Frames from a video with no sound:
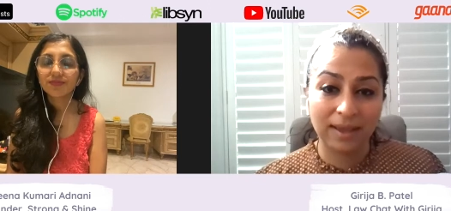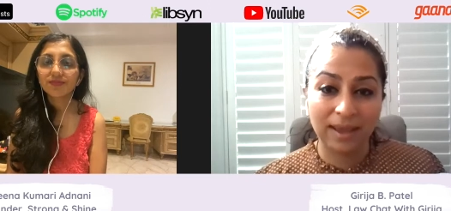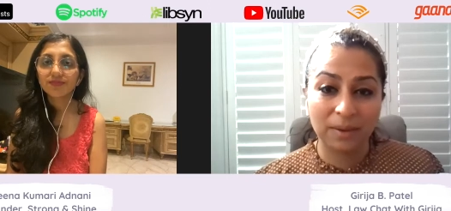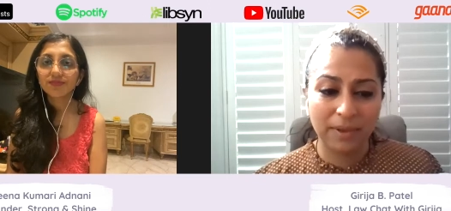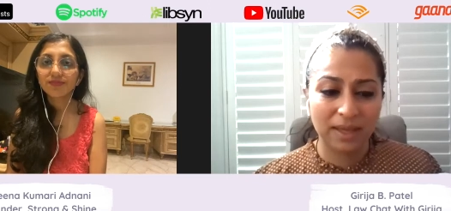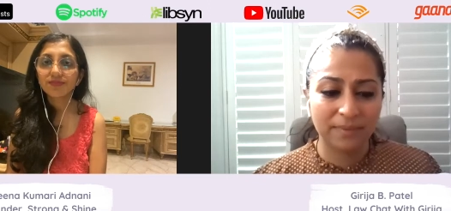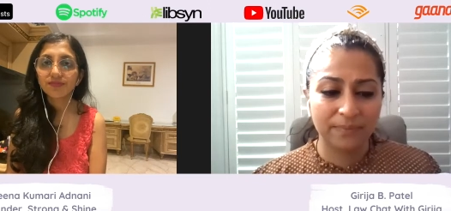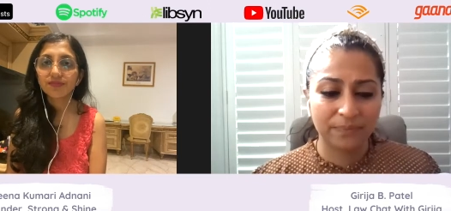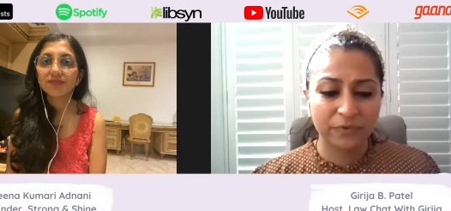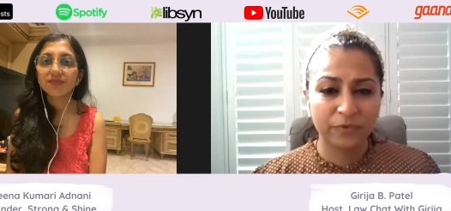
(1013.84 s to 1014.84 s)
Speaker 1: and
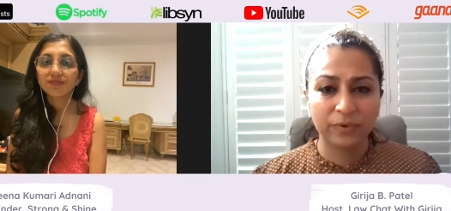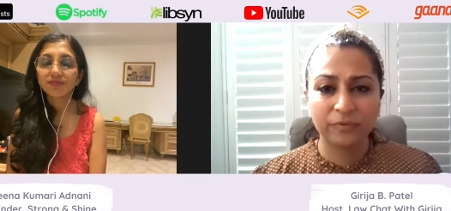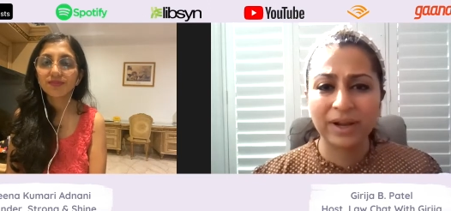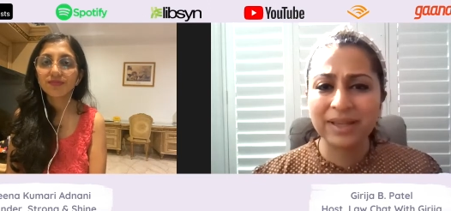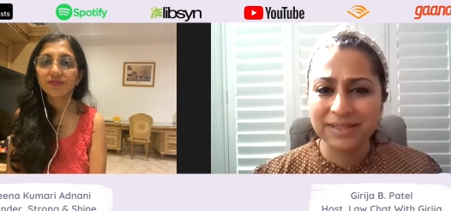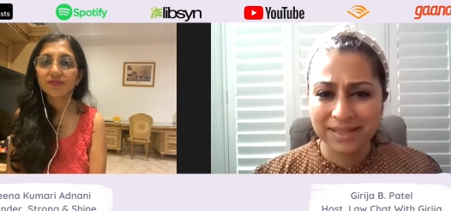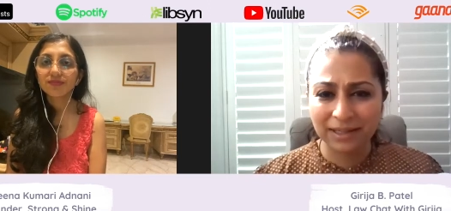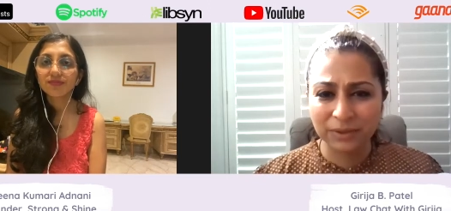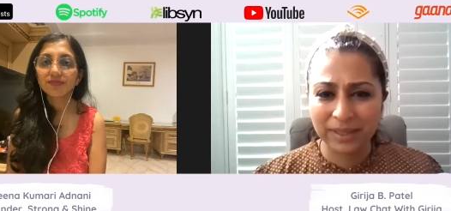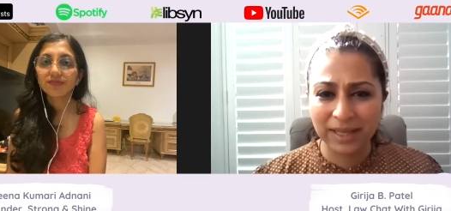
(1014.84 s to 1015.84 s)
be
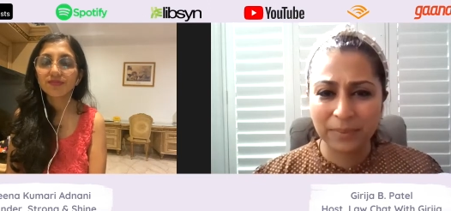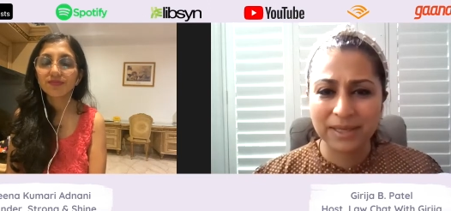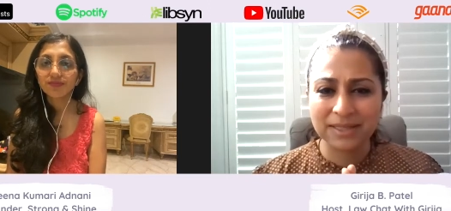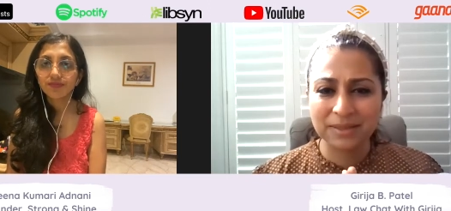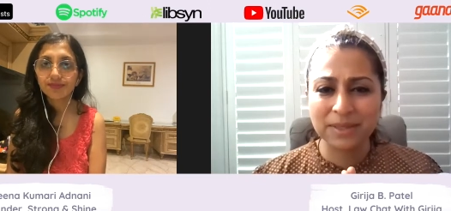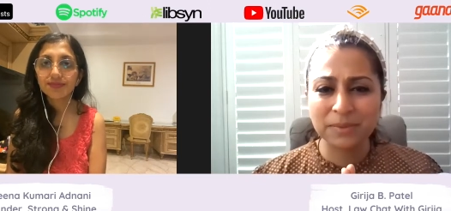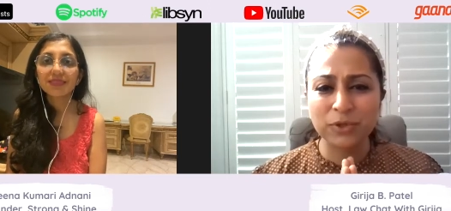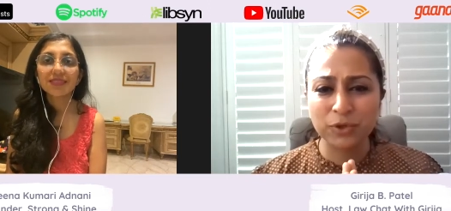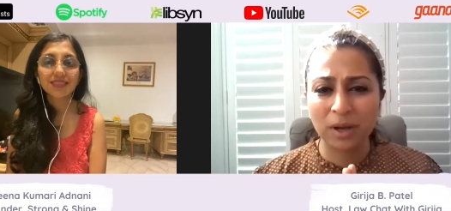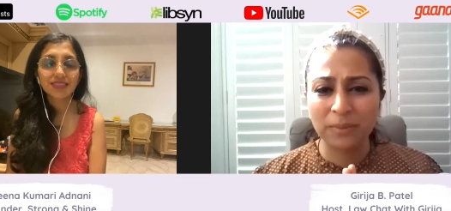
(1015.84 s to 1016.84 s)
reconciled with that because sometimes the
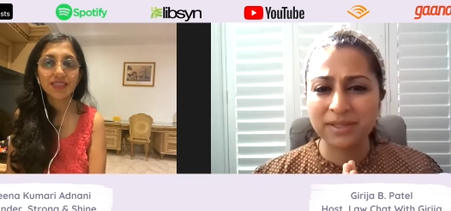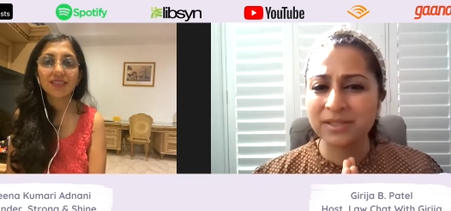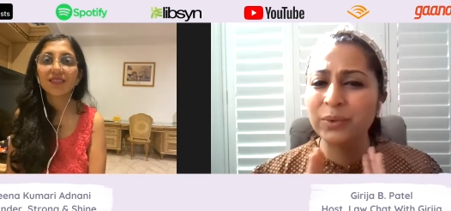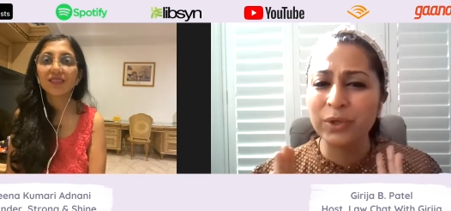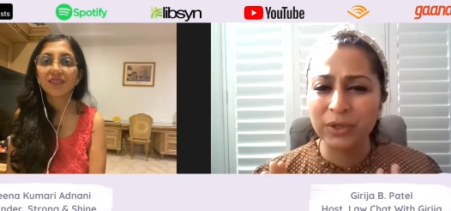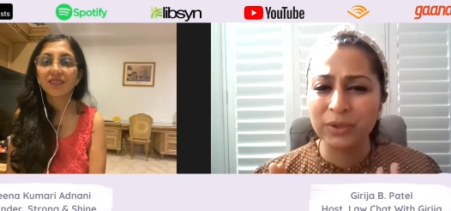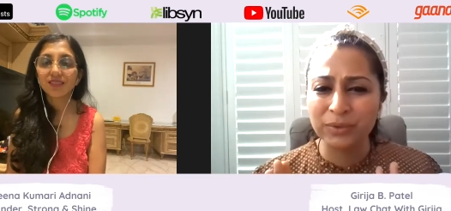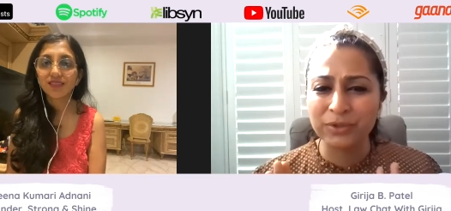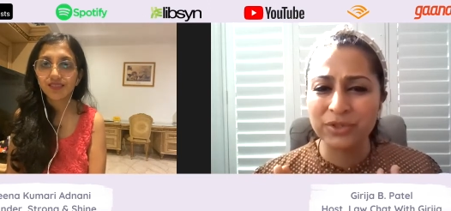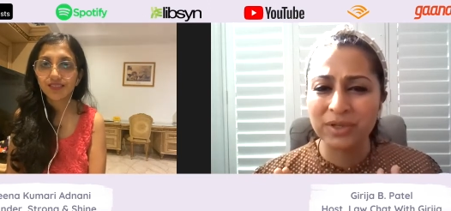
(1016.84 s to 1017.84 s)
trauma yeah. is so
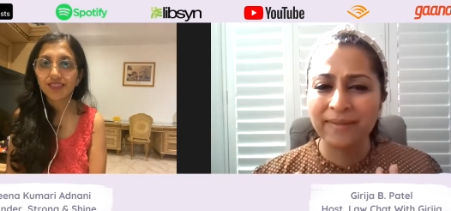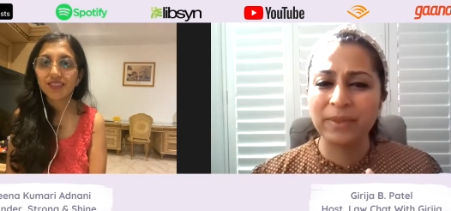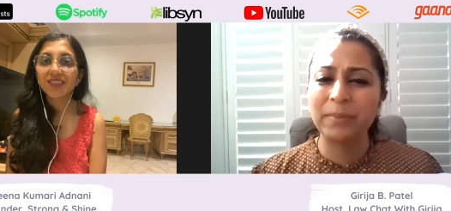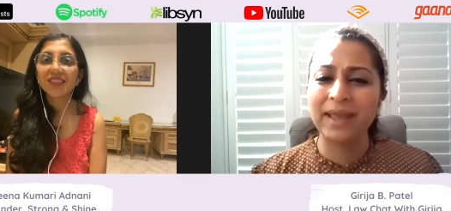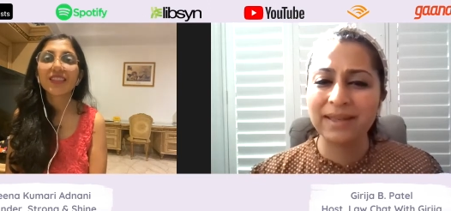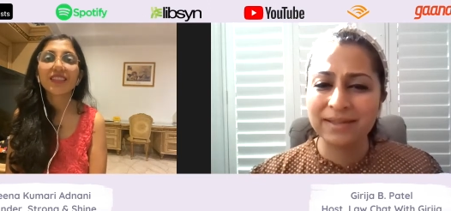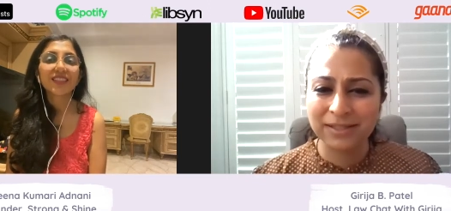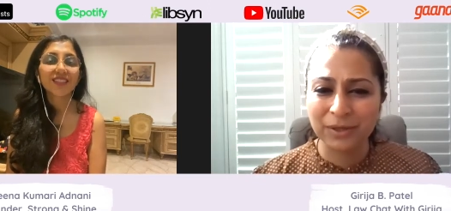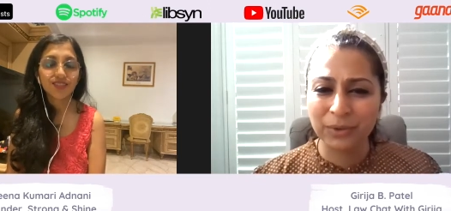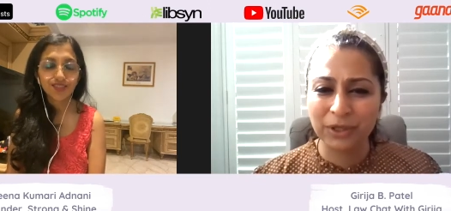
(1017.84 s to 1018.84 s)
huge. The pain is
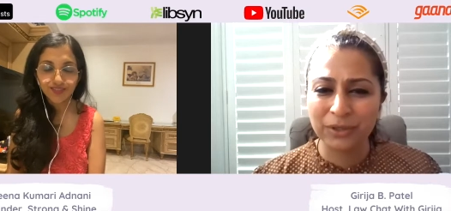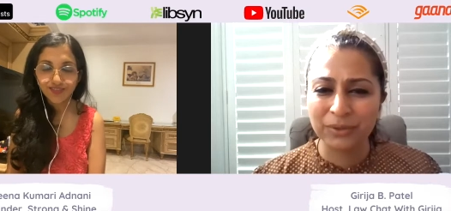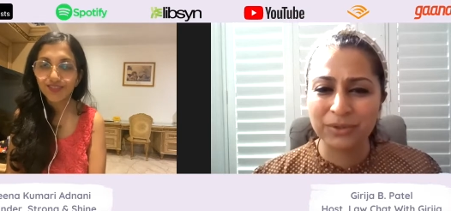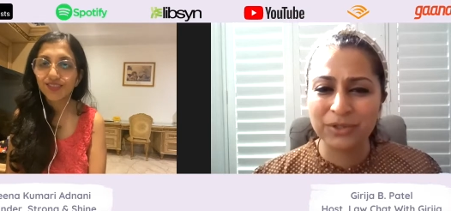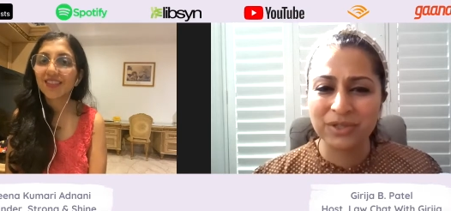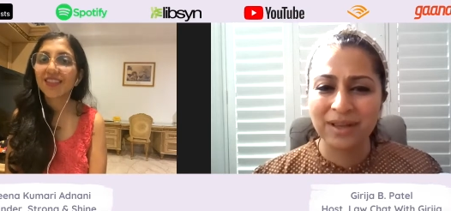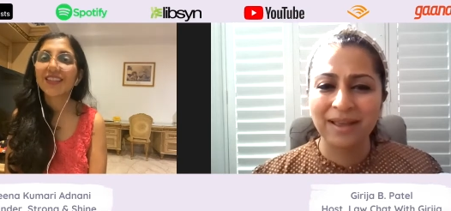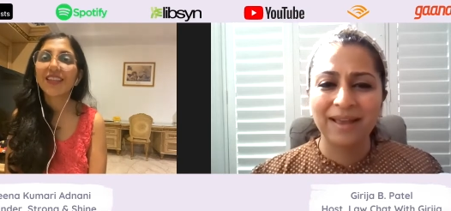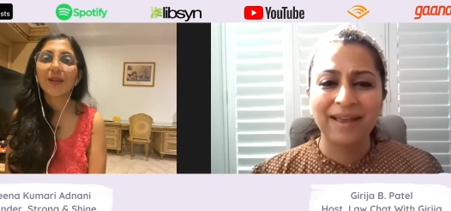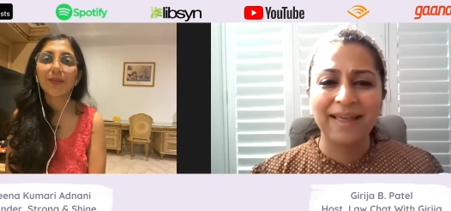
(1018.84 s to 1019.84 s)
so huge.
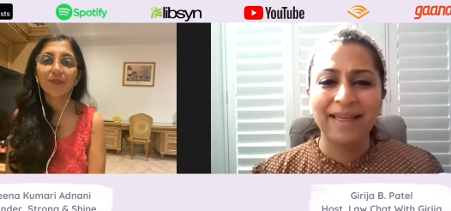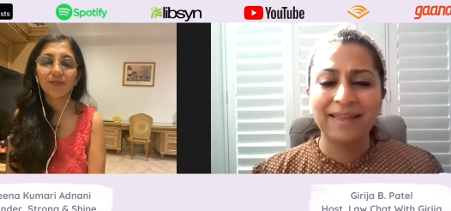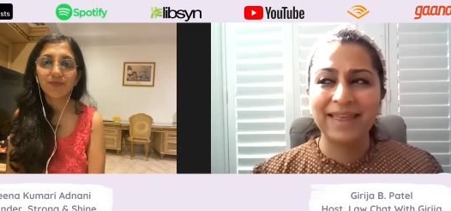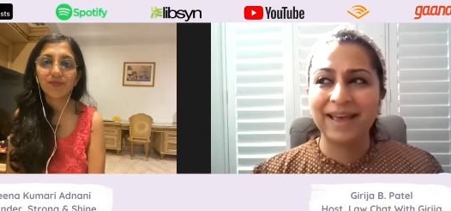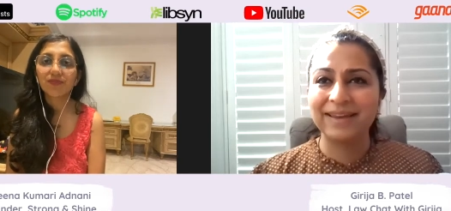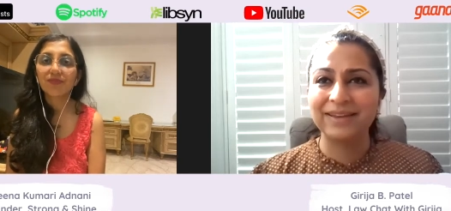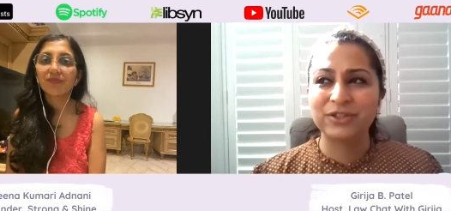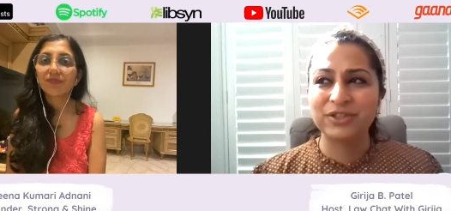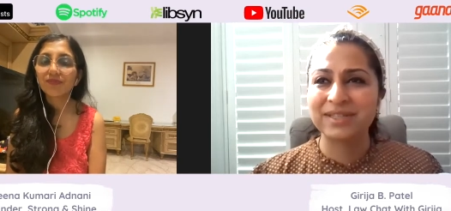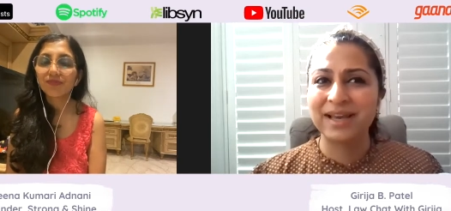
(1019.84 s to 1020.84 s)
Yeah that you're
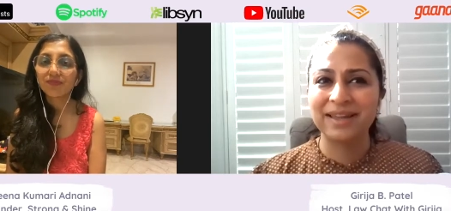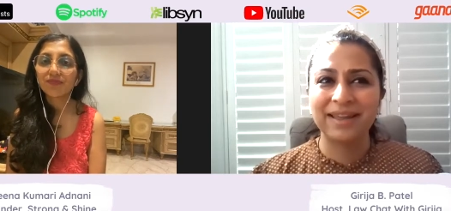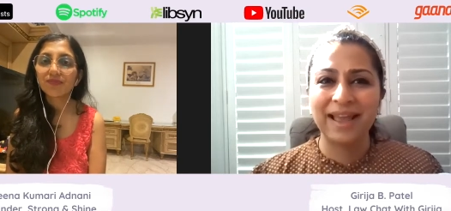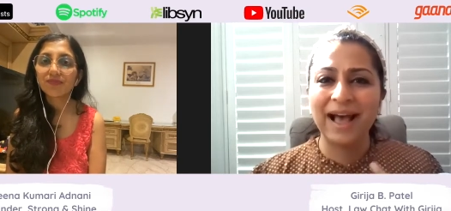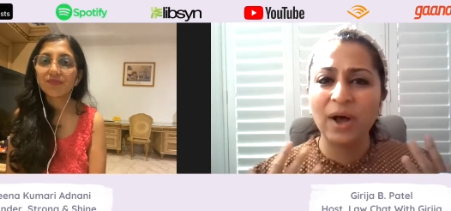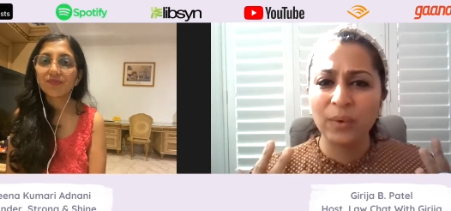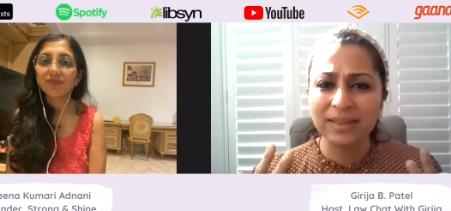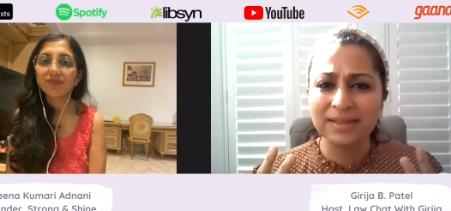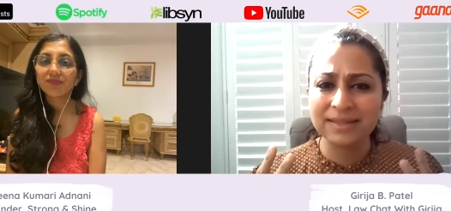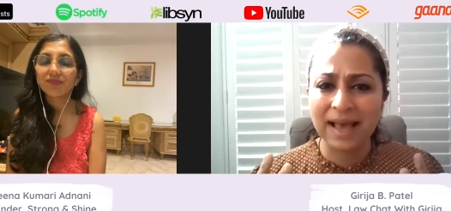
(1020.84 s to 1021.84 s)
just kind of like, how
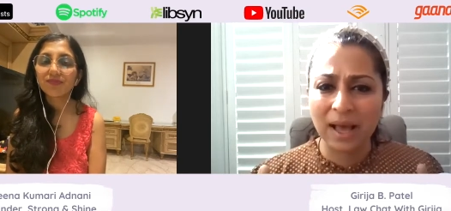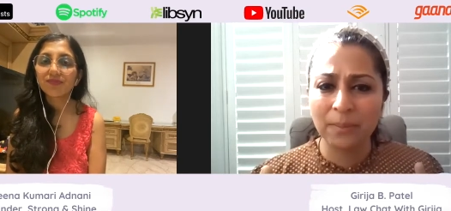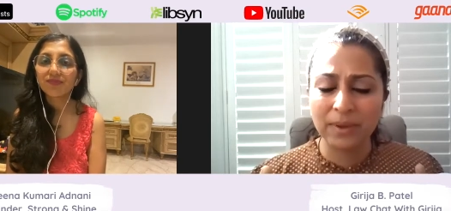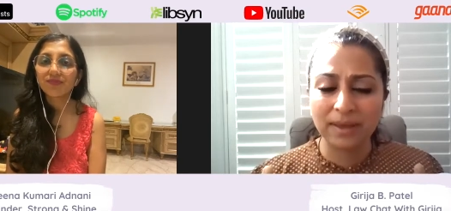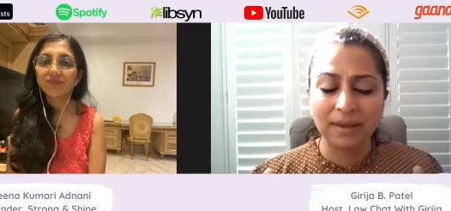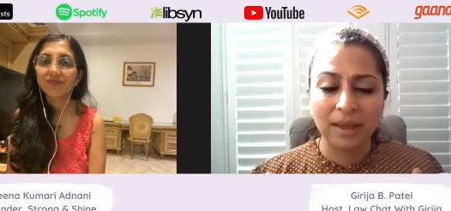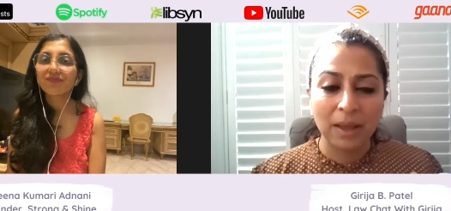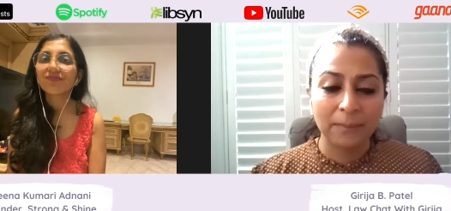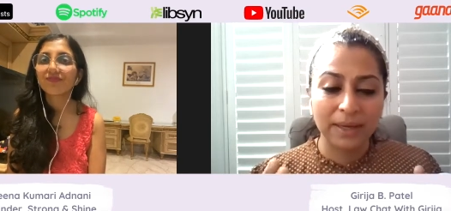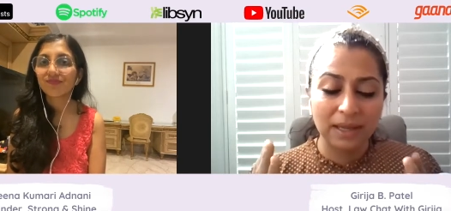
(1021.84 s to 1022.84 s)
can this happen?
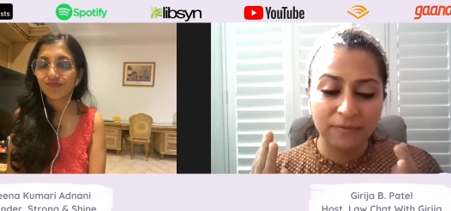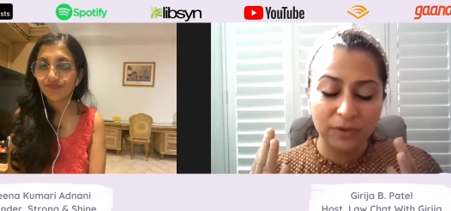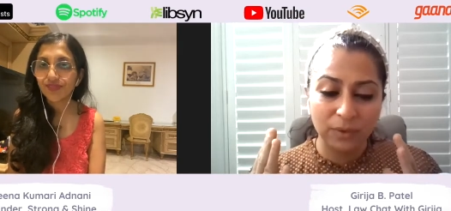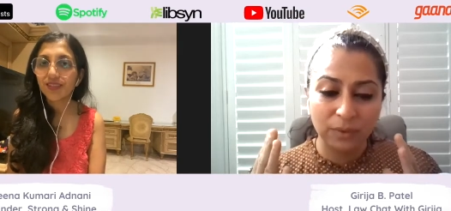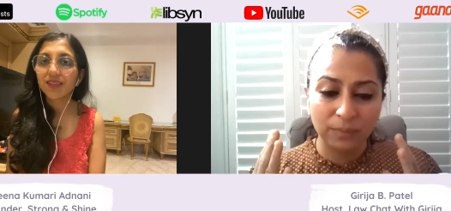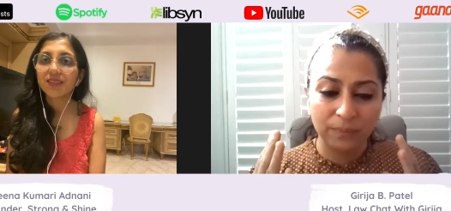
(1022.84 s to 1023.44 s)
But if you yeah.